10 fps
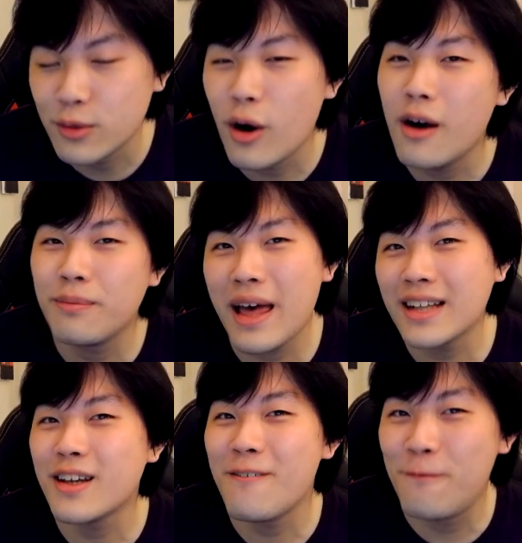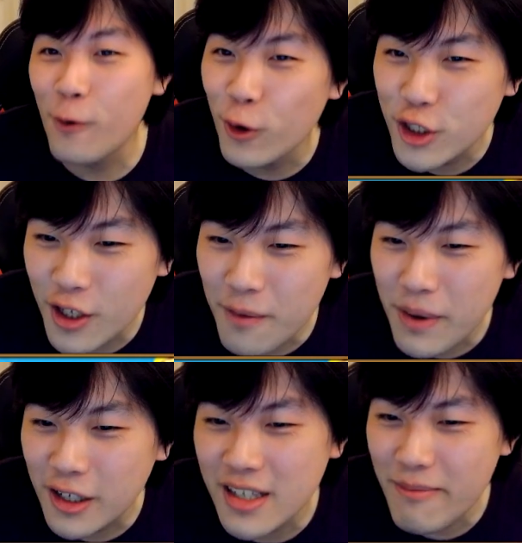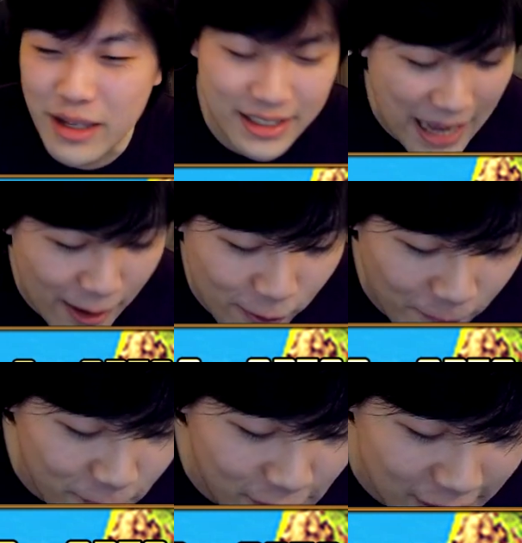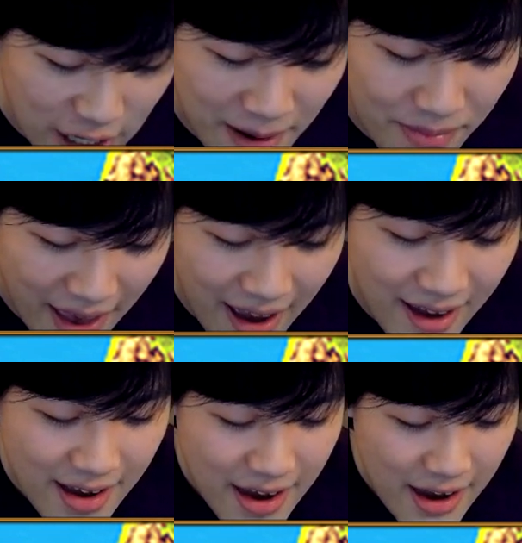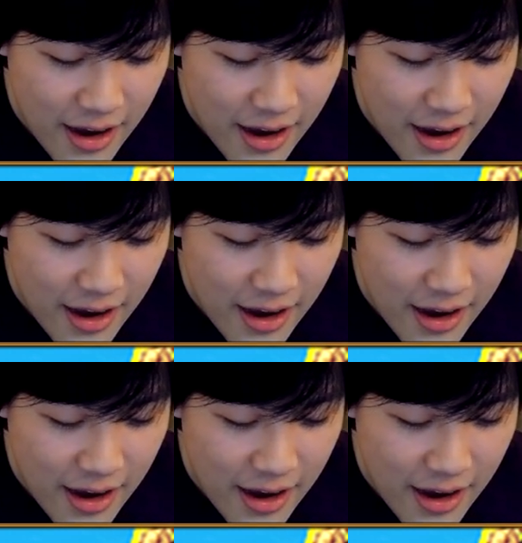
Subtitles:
Well, that's unfortunate because I missed out on a free gem there.